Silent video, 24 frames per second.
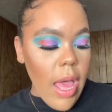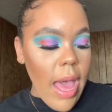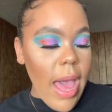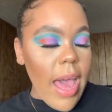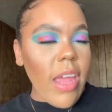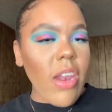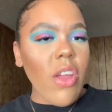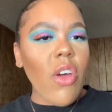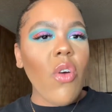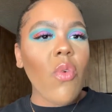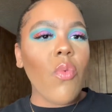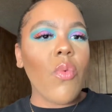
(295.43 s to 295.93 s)
I
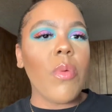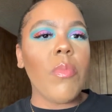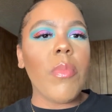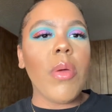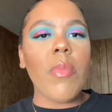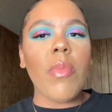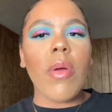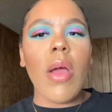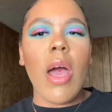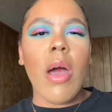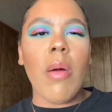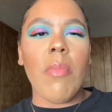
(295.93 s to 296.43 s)
don't
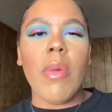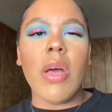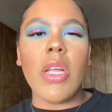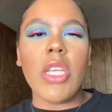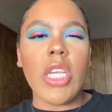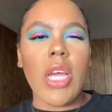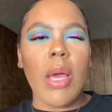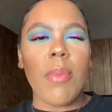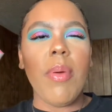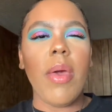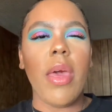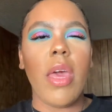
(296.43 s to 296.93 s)
remember how much
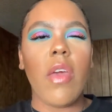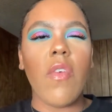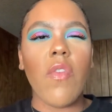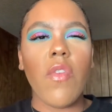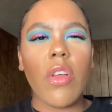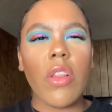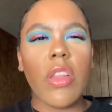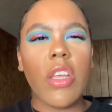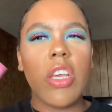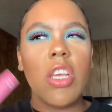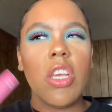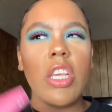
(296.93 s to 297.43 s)
I paid
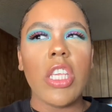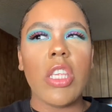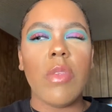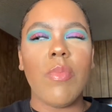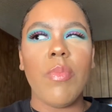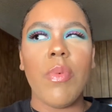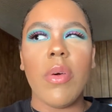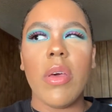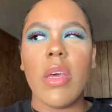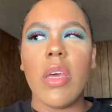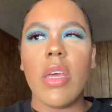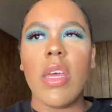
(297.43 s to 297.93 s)
for these,
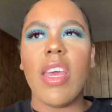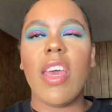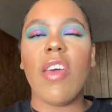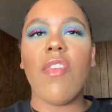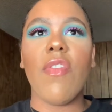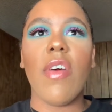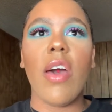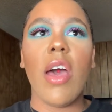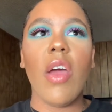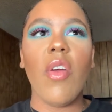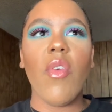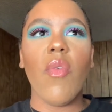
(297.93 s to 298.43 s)
but if
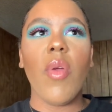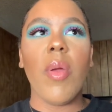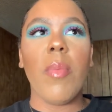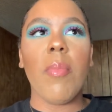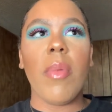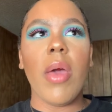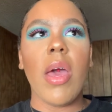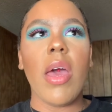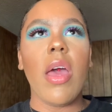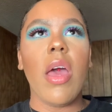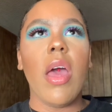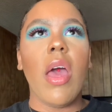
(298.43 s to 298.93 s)
I remember,
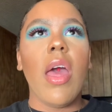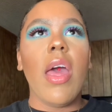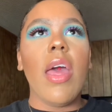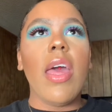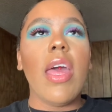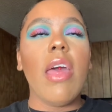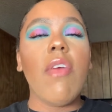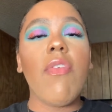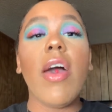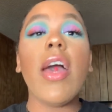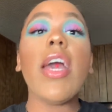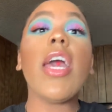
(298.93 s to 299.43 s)

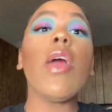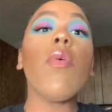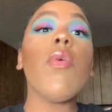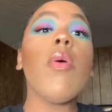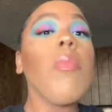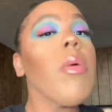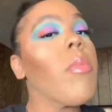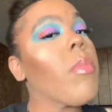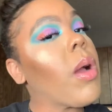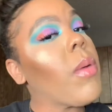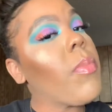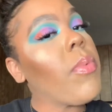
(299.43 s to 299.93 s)
if I can
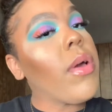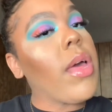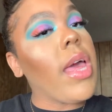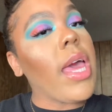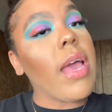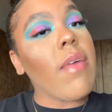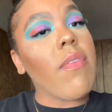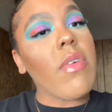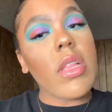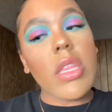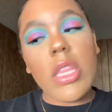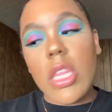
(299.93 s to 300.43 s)
remember, I'll put
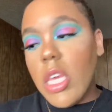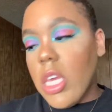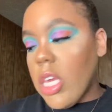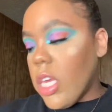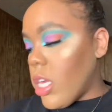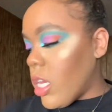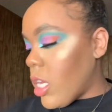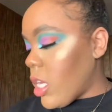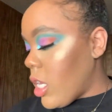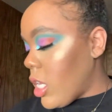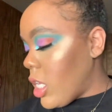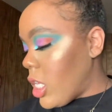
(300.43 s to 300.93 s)

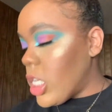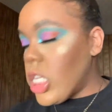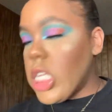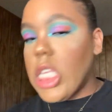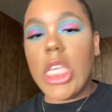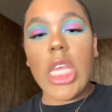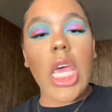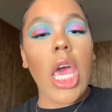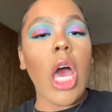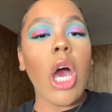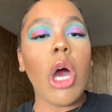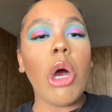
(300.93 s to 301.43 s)
everything
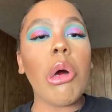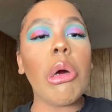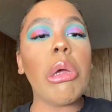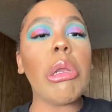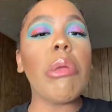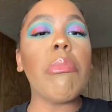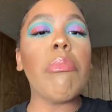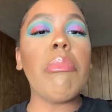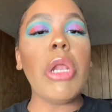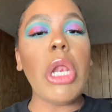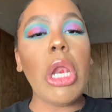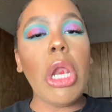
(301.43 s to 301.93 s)
down
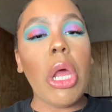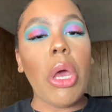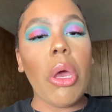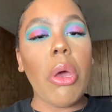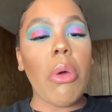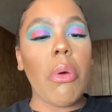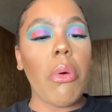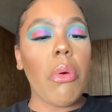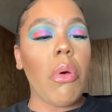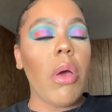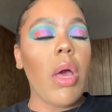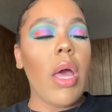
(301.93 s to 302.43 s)
below.
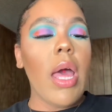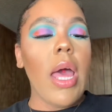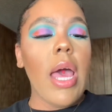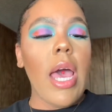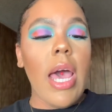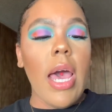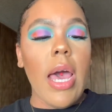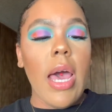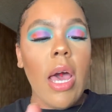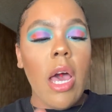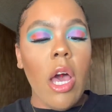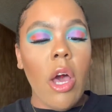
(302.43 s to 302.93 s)

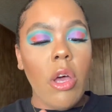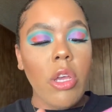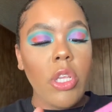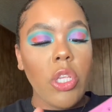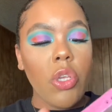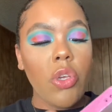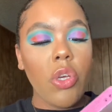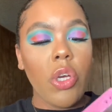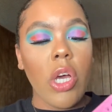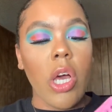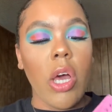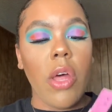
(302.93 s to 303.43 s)
I
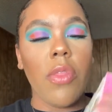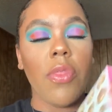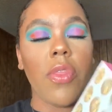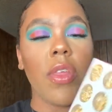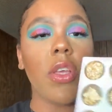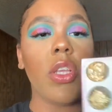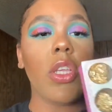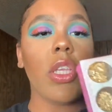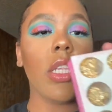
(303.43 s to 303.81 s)
also got these